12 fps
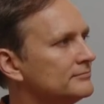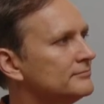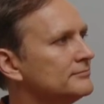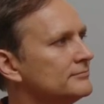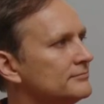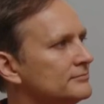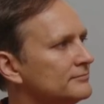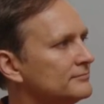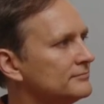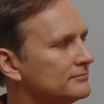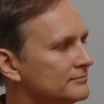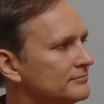
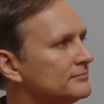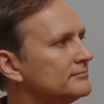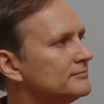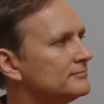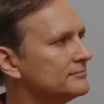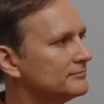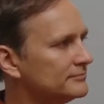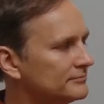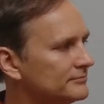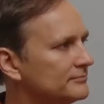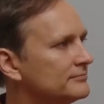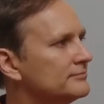
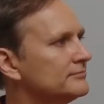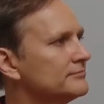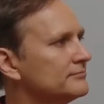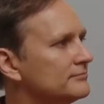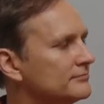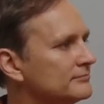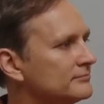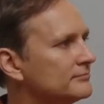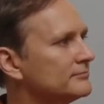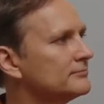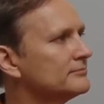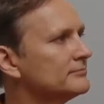
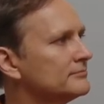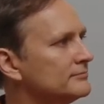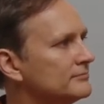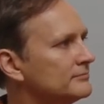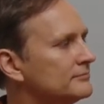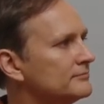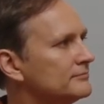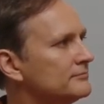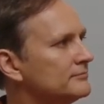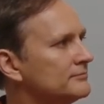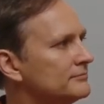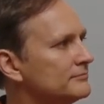
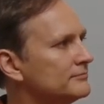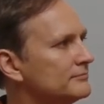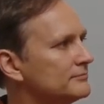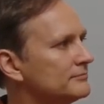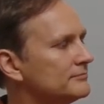This person isn't speaking.